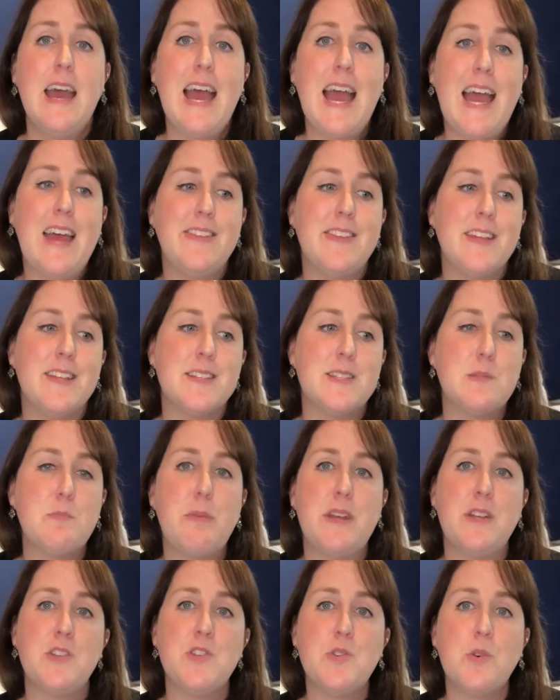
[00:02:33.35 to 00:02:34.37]
and then
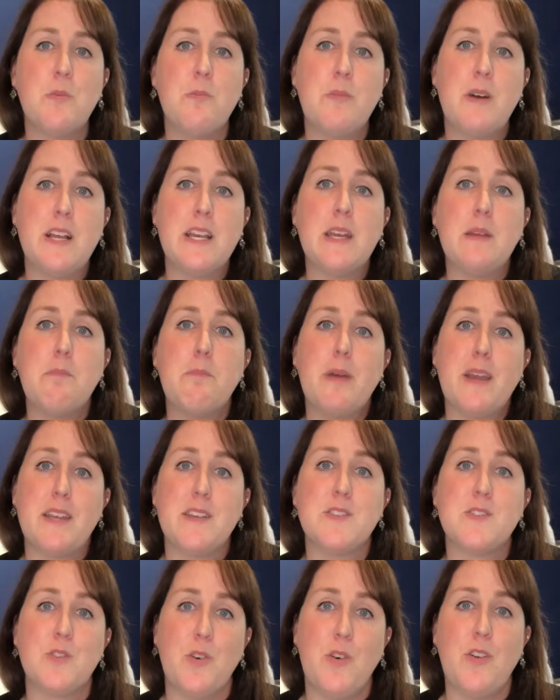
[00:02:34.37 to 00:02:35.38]
spend your money
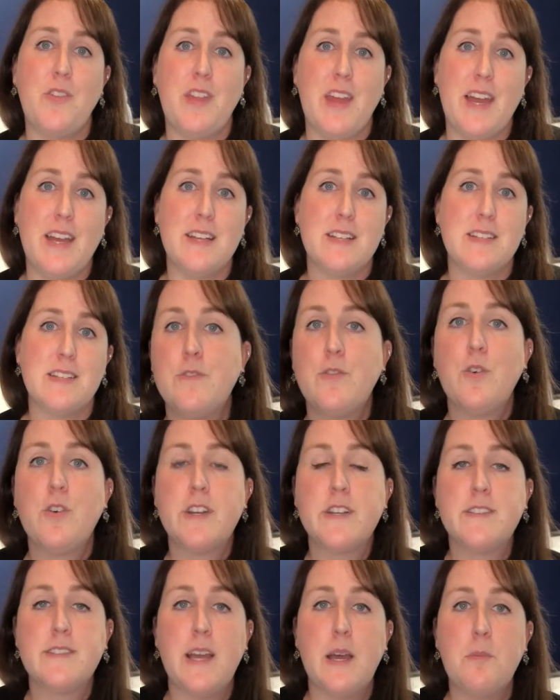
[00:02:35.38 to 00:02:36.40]
based on that. For
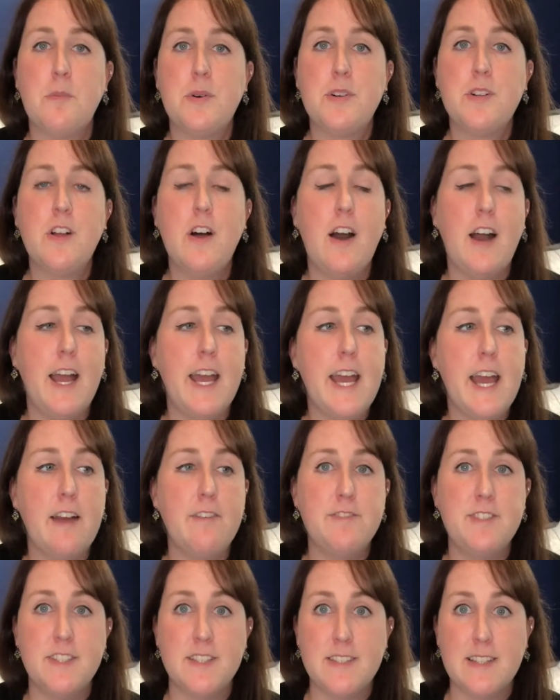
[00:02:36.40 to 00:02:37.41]
example, I
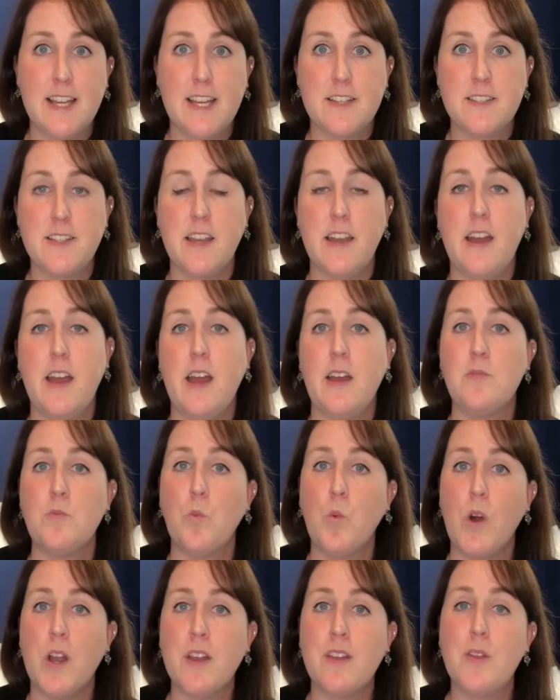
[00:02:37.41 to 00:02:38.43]
have dyslexia, and
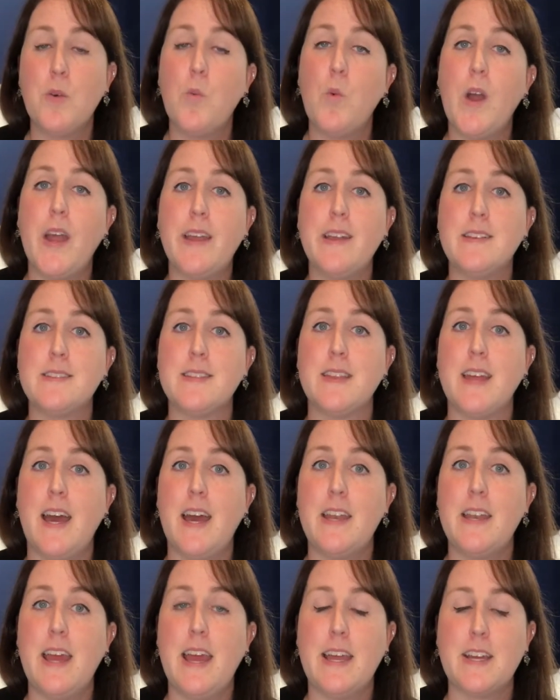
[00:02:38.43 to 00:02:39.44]
one of the ways
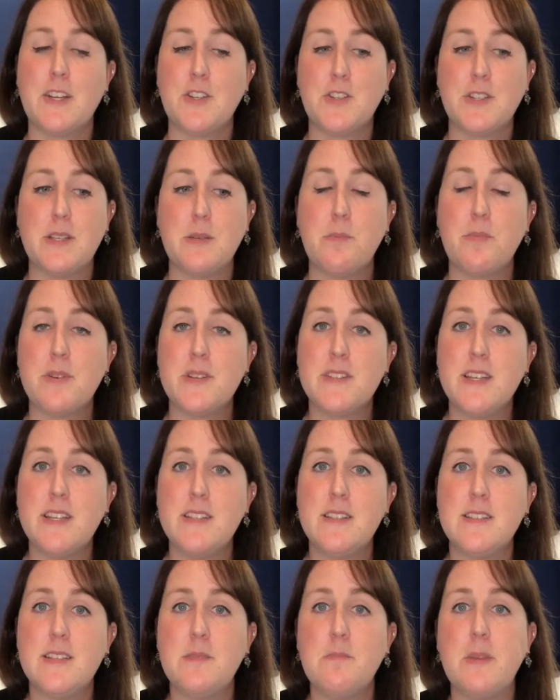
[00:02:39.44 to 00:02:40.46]
that actually
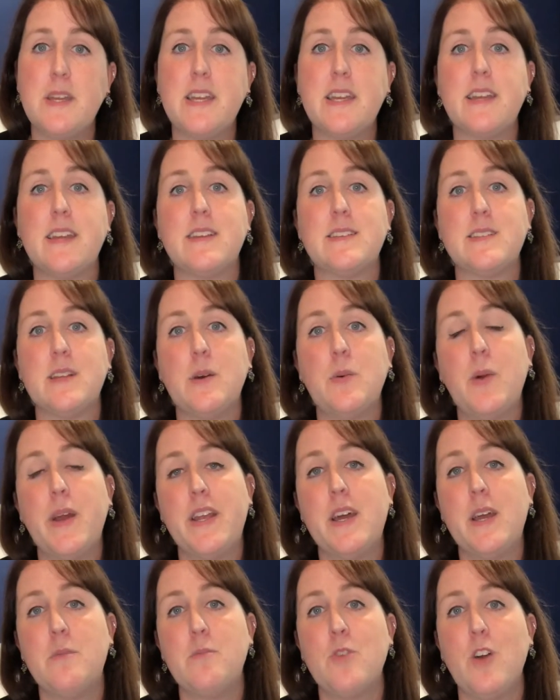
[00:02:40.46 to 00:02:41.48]
presents in me is that when
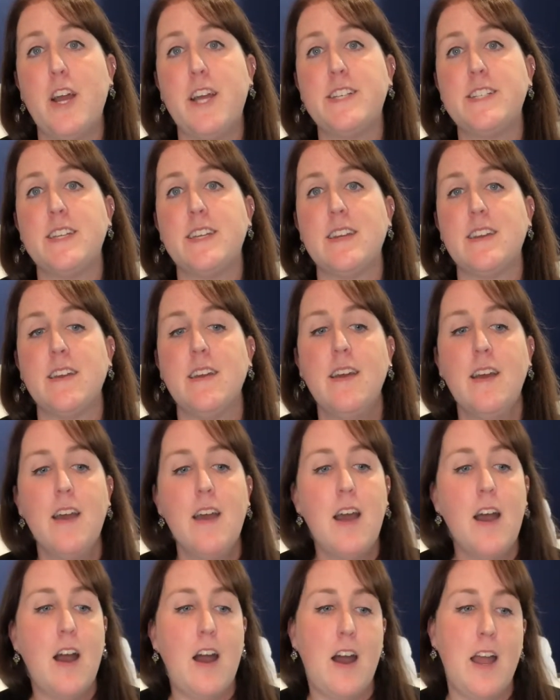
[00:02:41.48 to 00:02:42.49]
I'm writing,
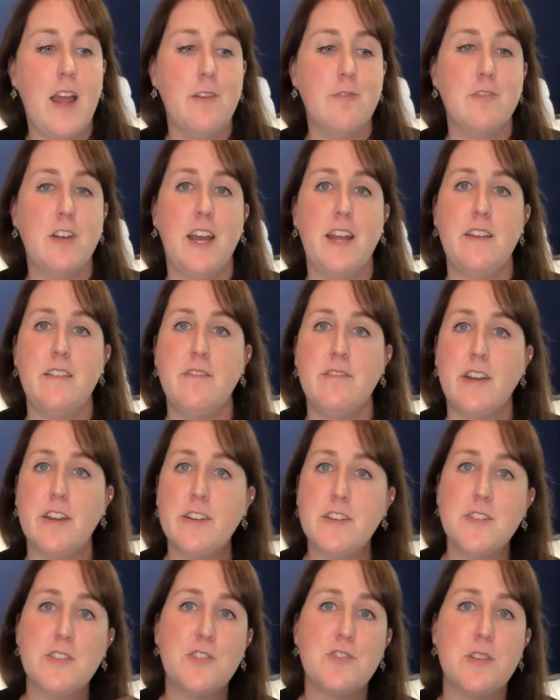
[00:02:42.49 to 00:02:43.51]
I write
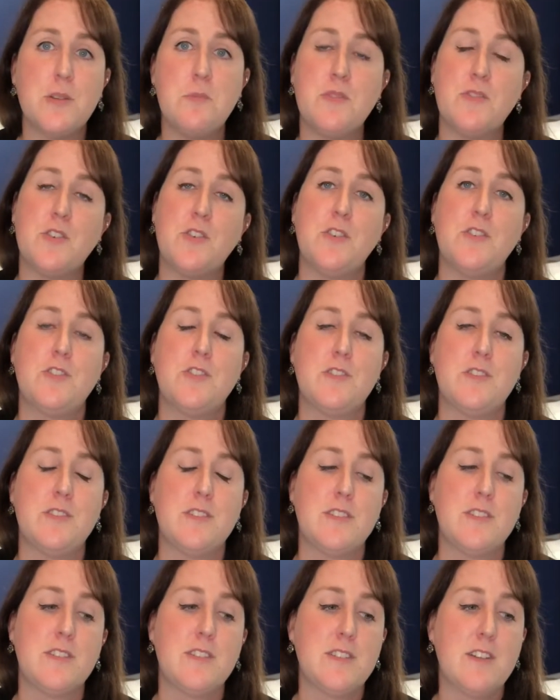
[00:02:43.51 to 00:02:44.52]
very stream of
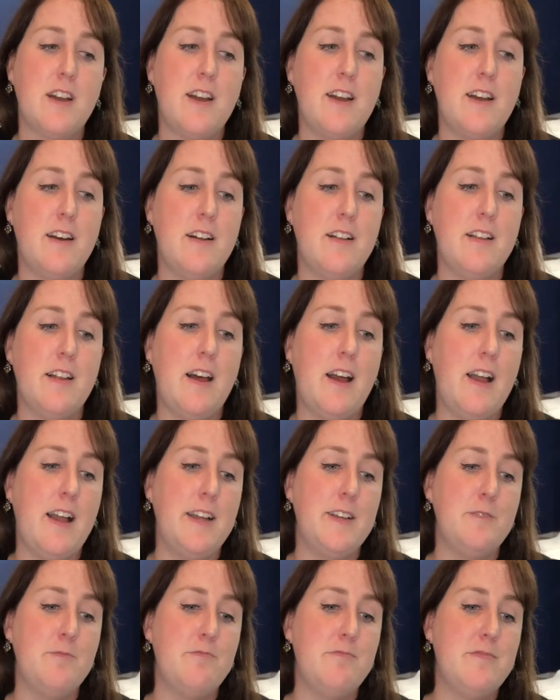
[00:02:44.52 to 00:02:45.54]
consciousness style.
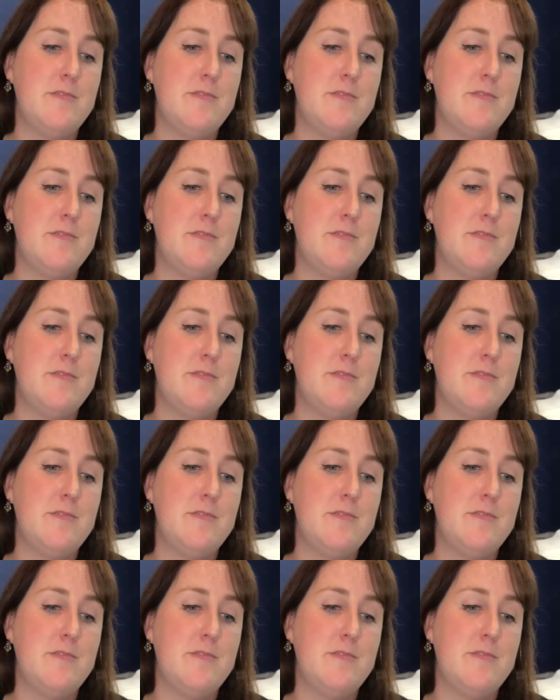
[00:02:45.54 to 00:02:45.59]
I